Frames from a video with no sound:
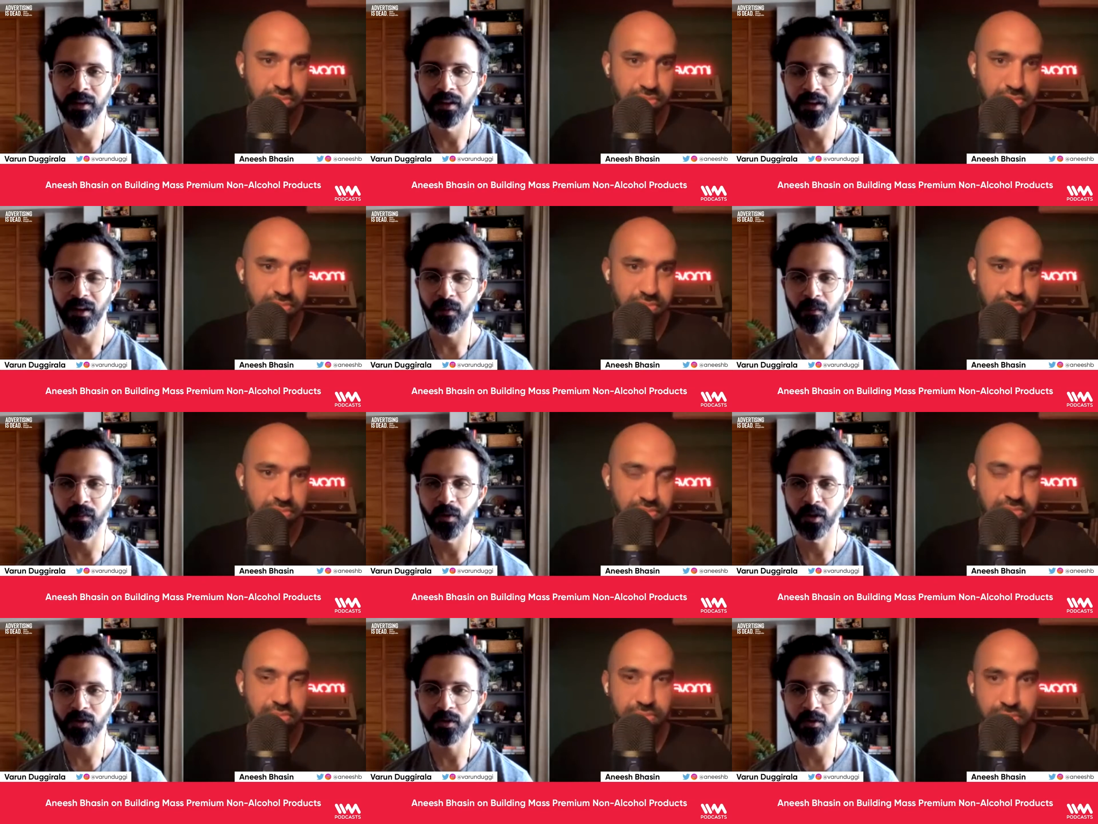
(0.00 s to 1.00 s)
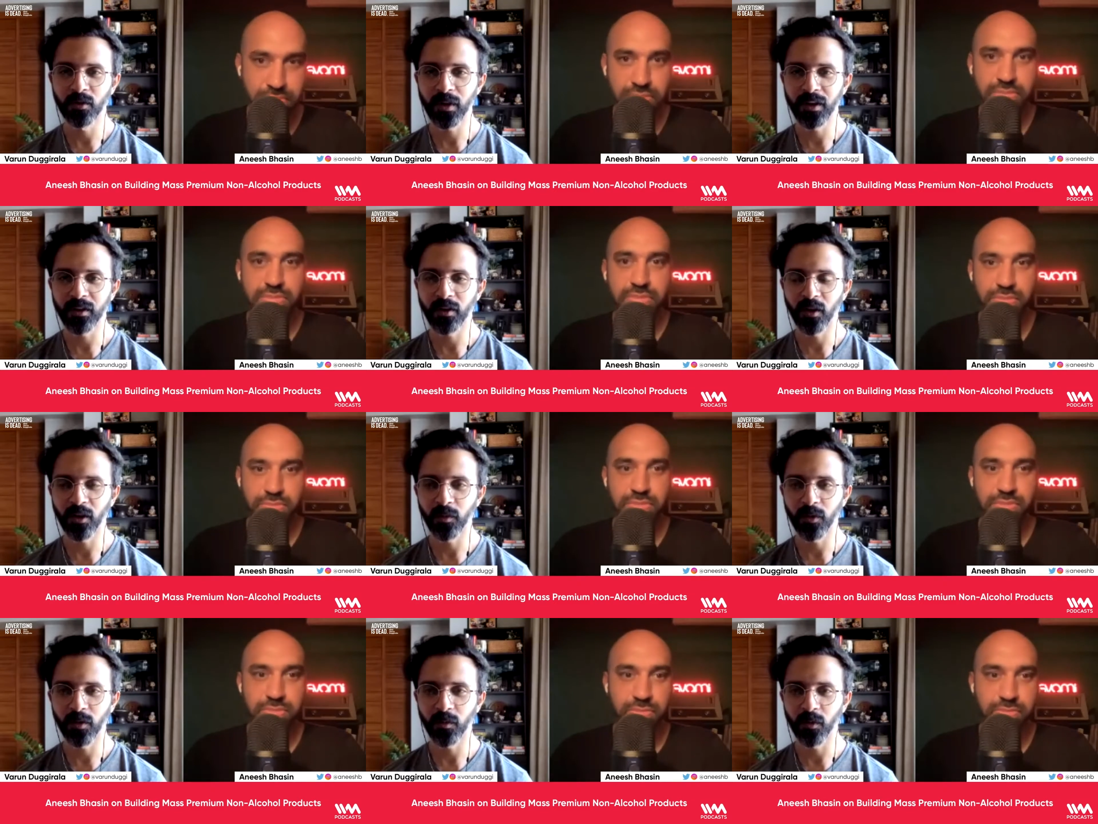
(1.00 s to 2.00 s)
Speaker 1: um, you also do kind of talk
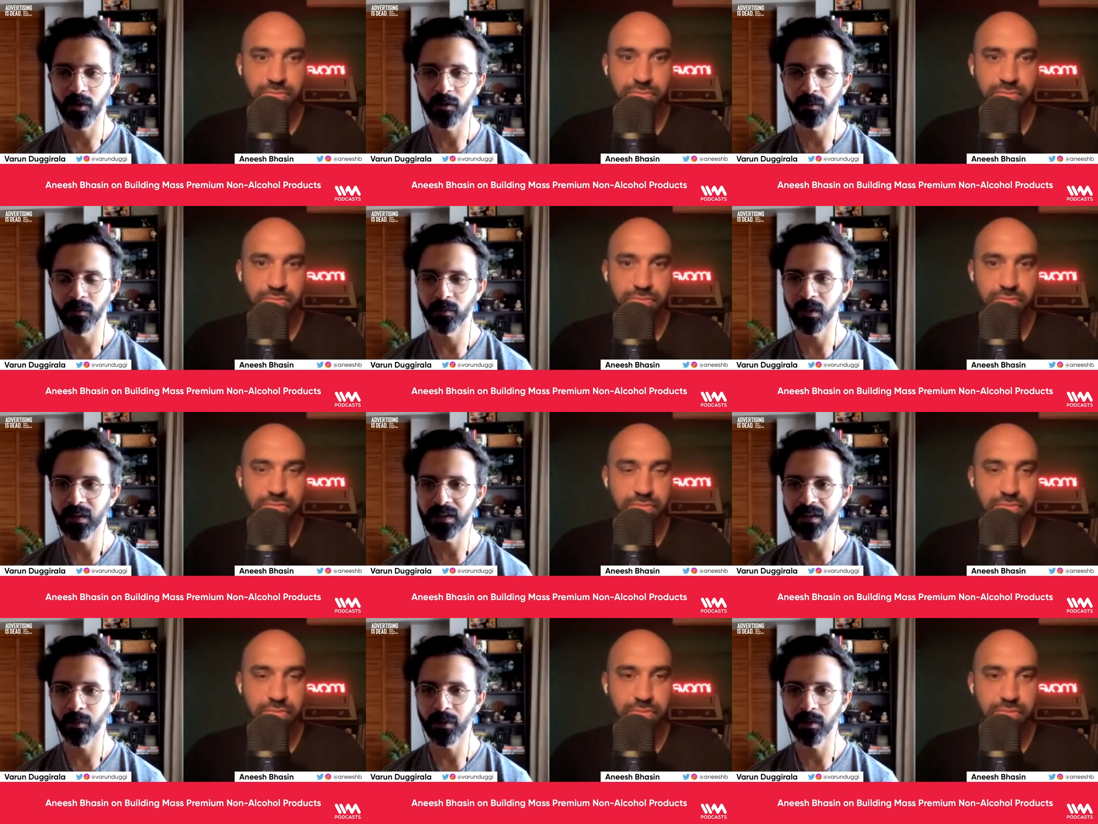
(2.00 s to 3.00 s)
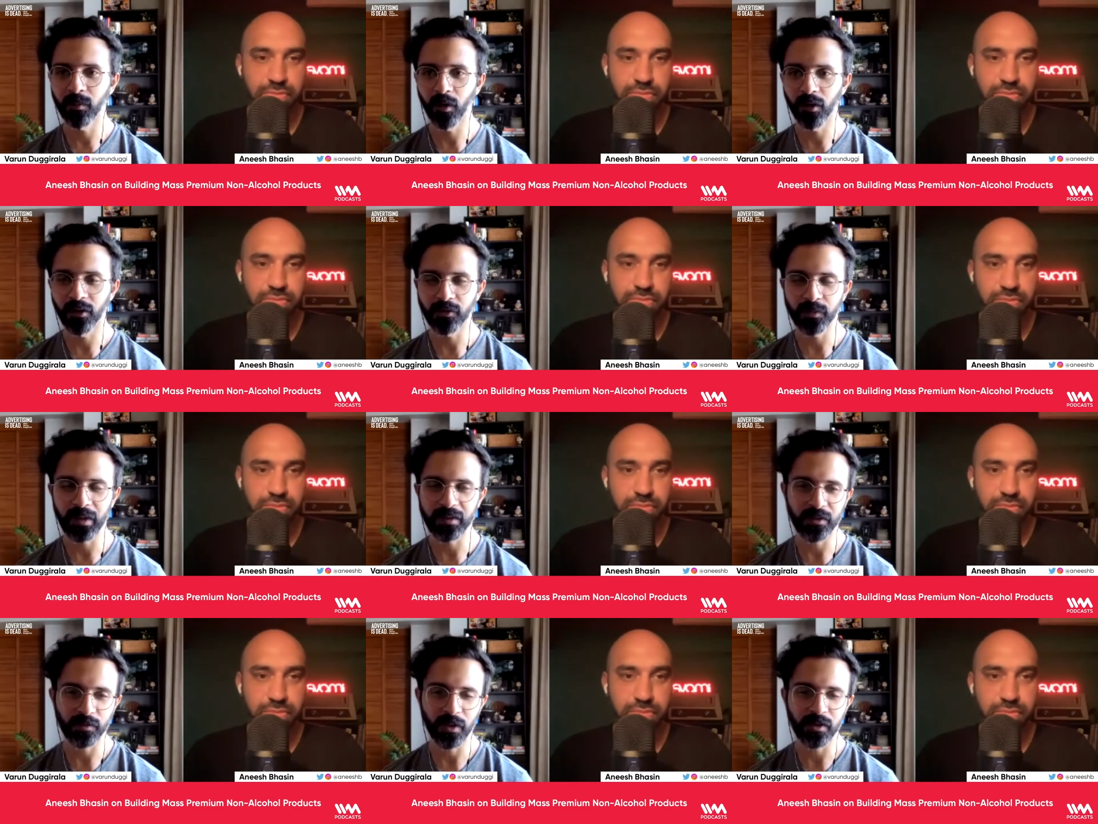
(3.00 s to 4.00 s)
about what trends happening in the broader space
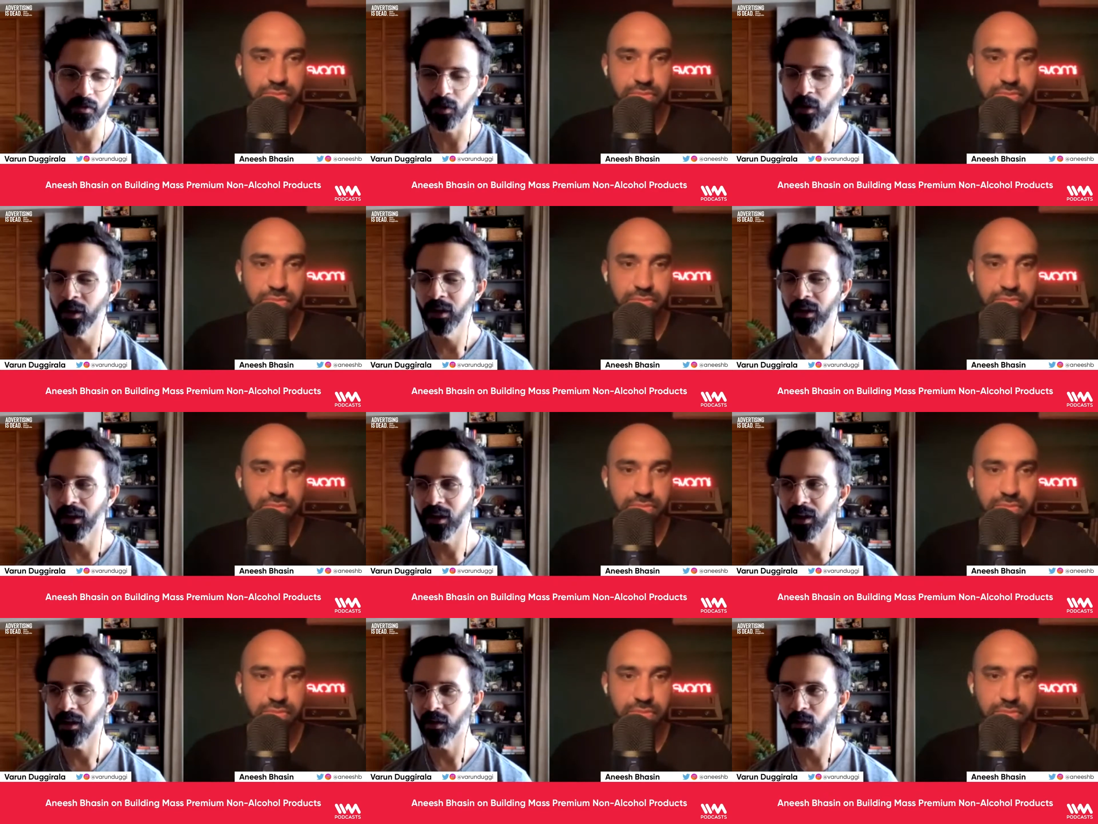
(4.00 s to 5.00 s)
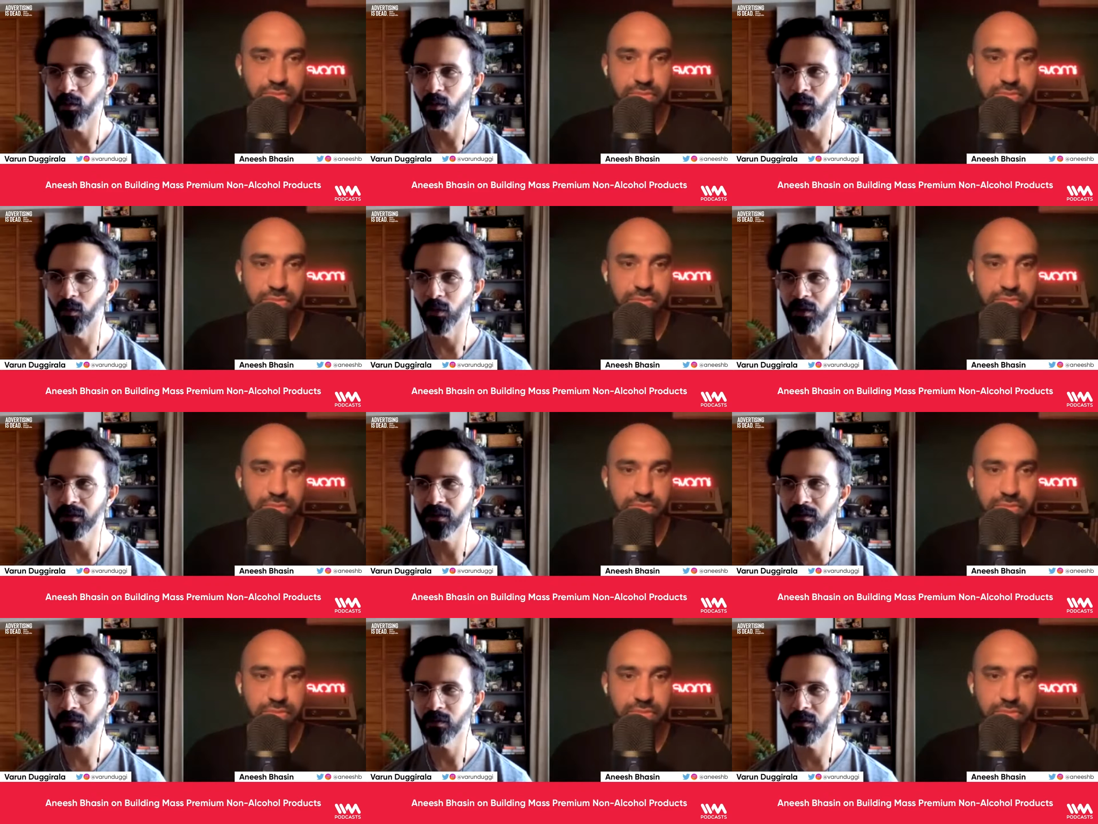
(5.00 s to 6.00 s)
as well. So uh,
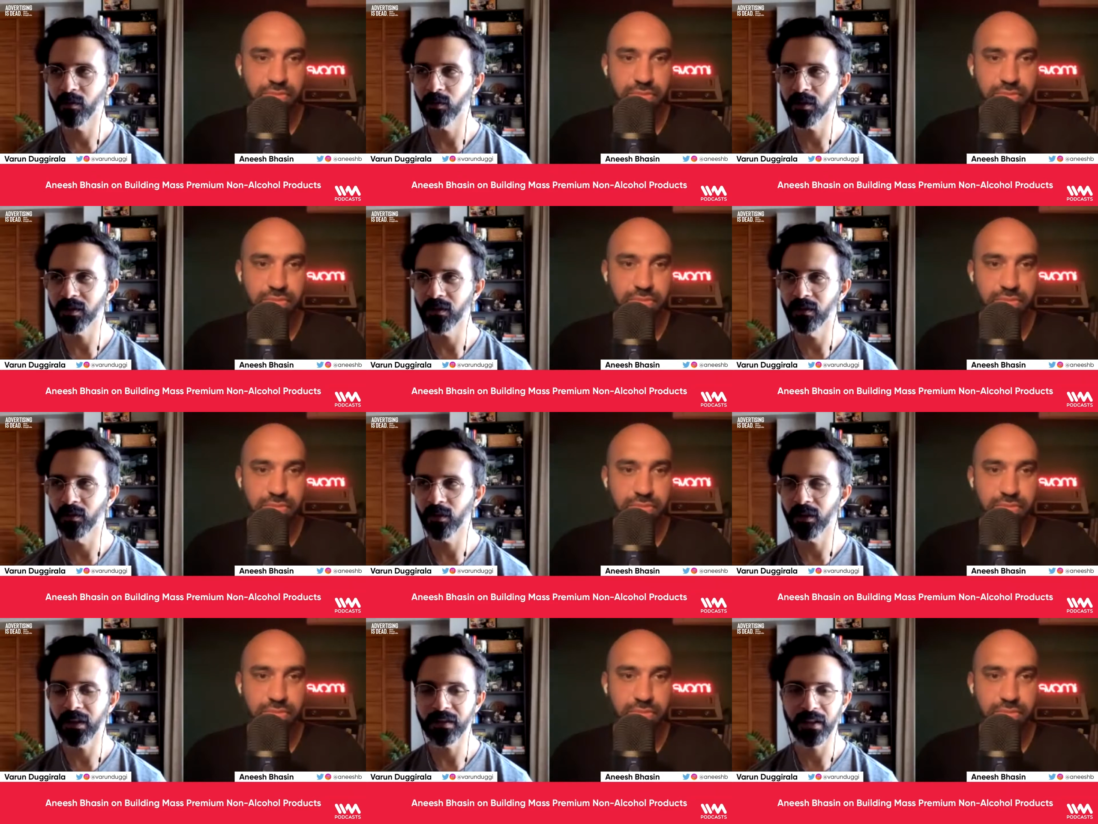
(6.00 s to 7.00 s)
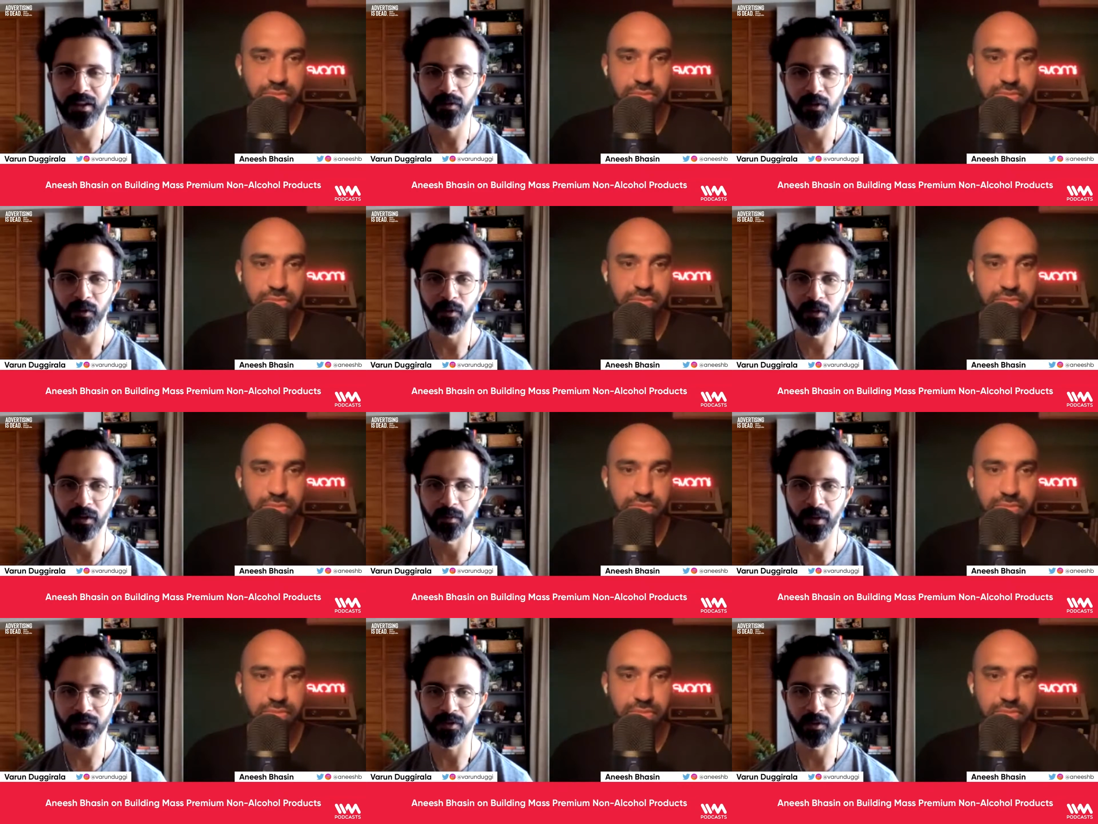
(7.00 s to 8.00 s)
what's what's looking exciting for you um,
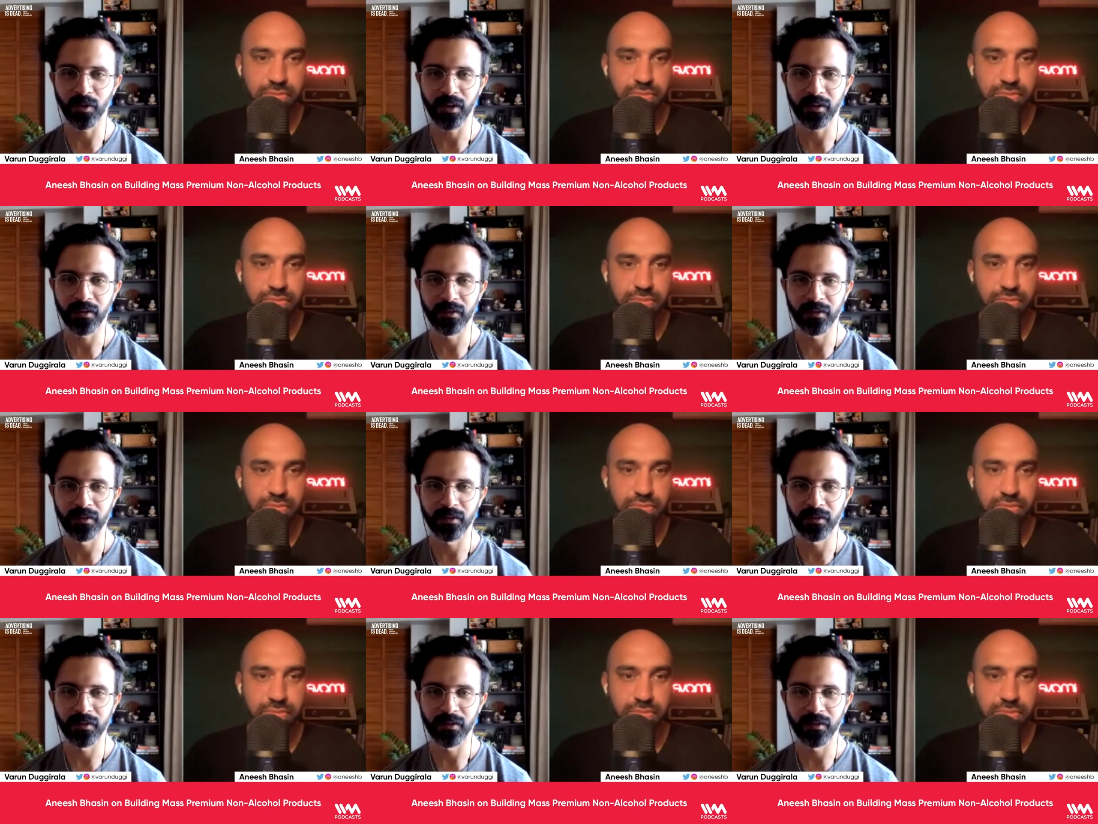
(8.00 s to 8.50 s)
as you look ahead?